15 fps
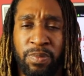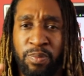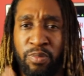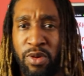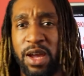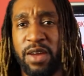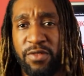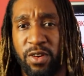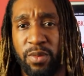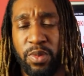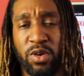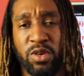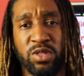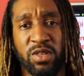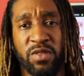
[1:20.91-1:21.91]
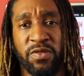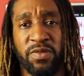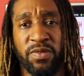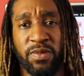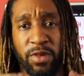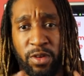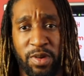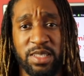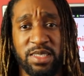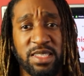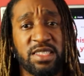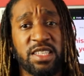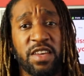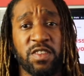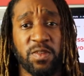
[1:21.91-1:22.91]
private because creates a
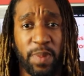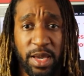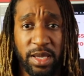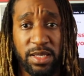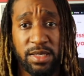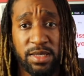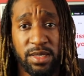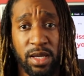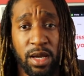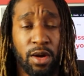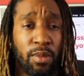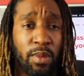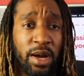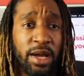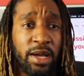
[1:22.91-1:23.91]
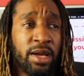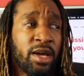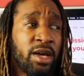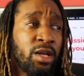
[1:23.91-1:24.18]
safe space, right?